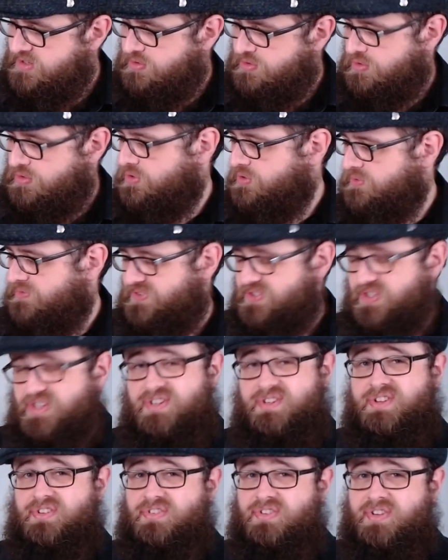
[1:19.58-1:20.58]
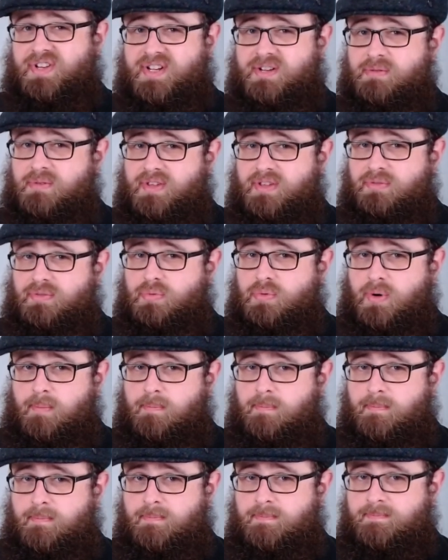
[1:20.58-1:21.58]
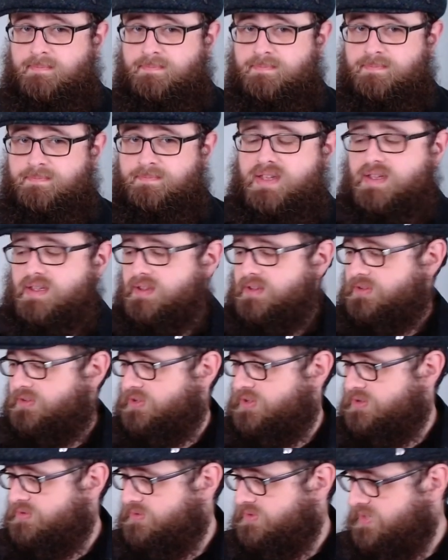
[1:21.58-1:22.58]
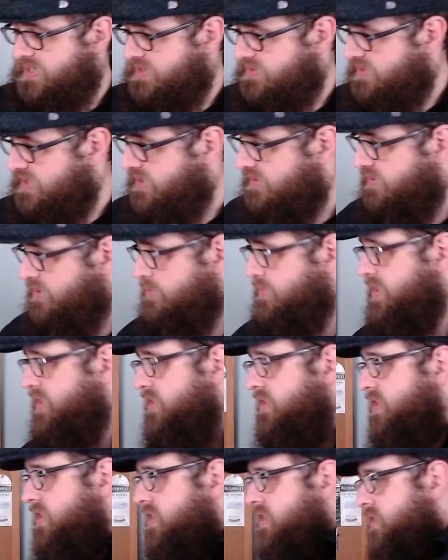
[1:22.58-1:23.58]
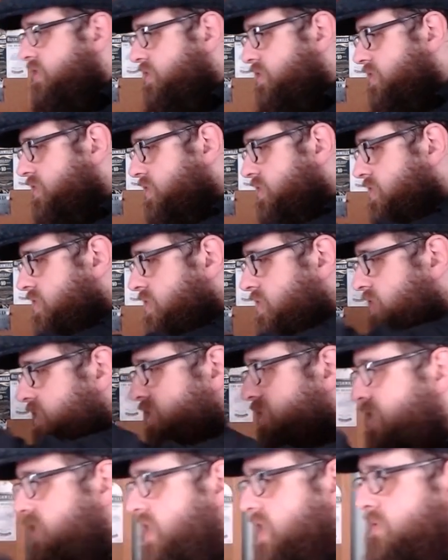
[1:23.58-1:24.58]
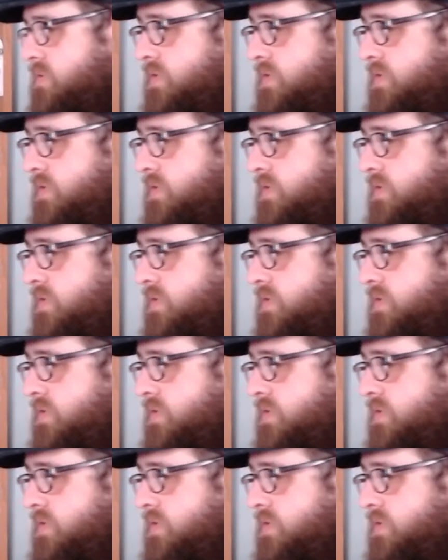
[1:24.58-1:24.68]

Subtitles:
or do you just stick with this one? So let's get some in the glass and